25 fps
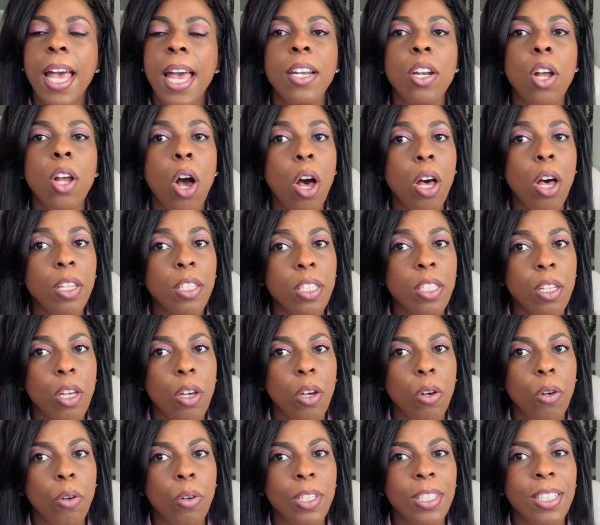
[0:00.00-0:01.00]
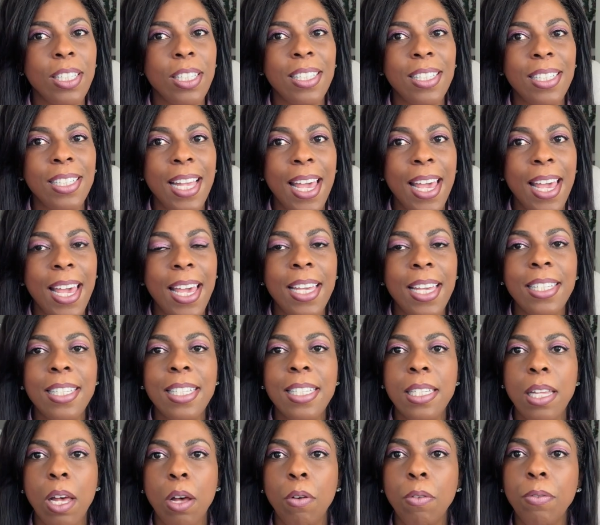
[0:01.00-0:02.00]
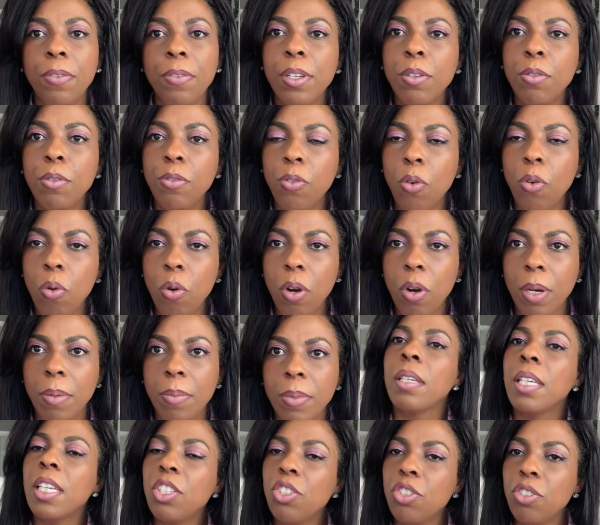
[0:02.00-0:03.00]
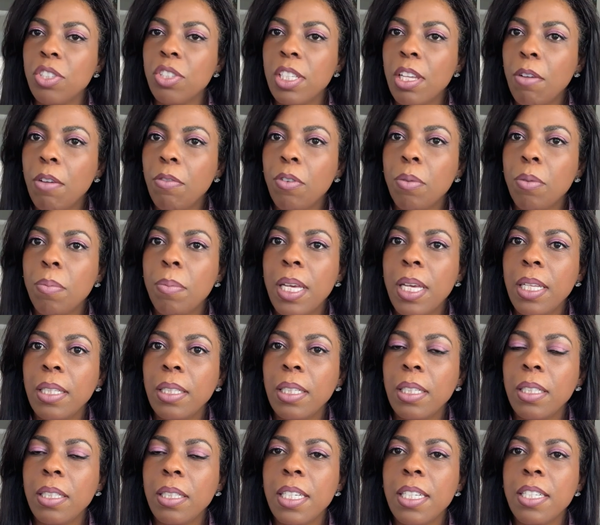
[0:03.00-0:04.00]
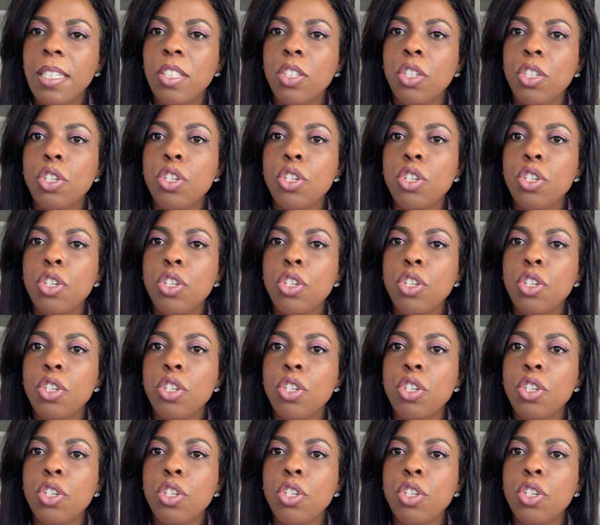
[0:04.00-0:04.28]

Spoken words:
And also stay self-informed. Get yourself on mailing lists.